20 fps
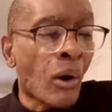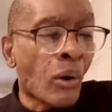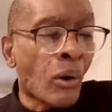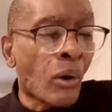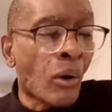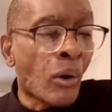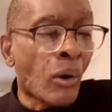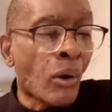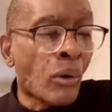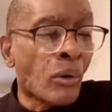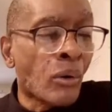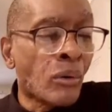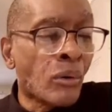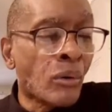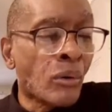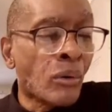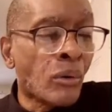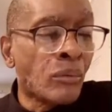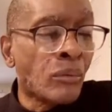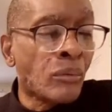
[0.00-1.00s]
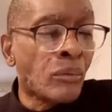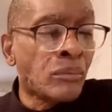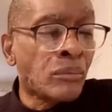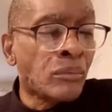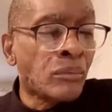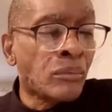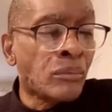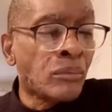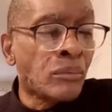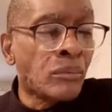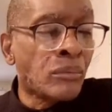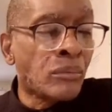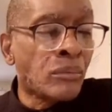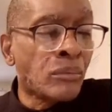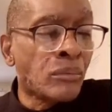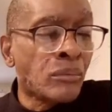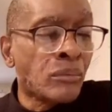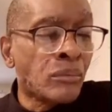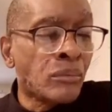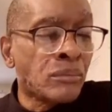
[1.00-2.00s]
I'm going to read 9 and
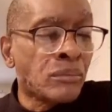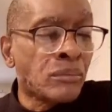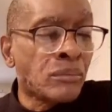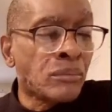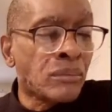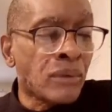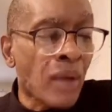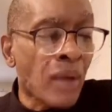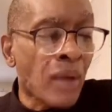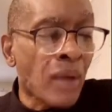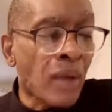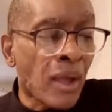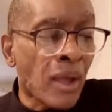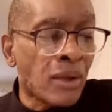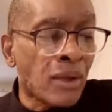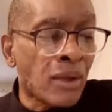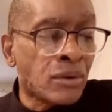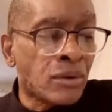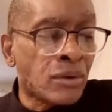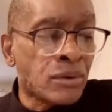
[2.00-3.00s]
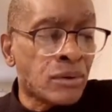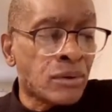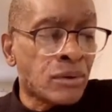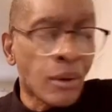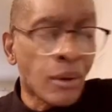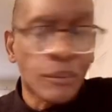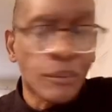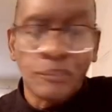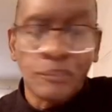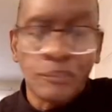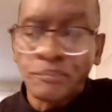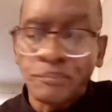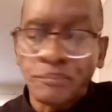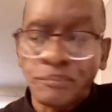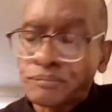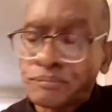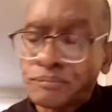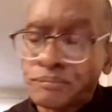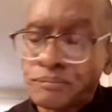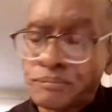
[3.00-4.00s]
10. And as they went
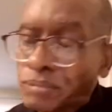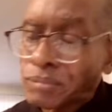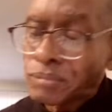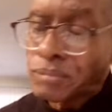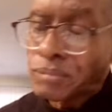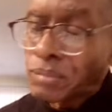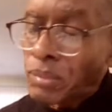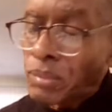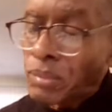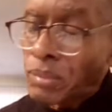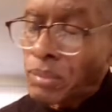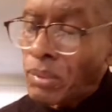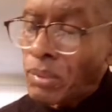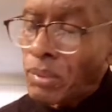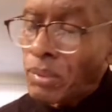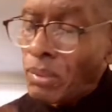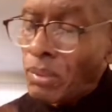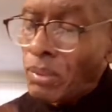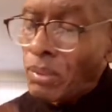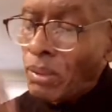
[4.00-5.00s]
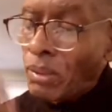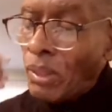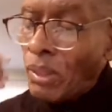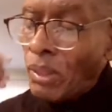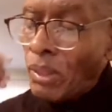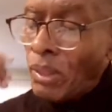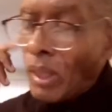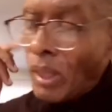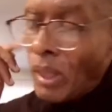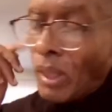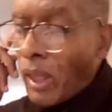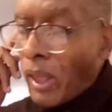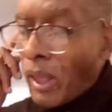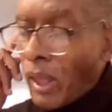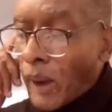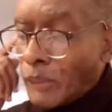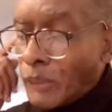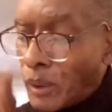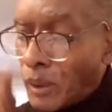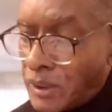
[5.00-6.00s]
to tell his disciples,
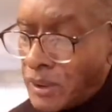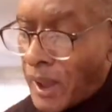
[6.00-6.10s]
behold,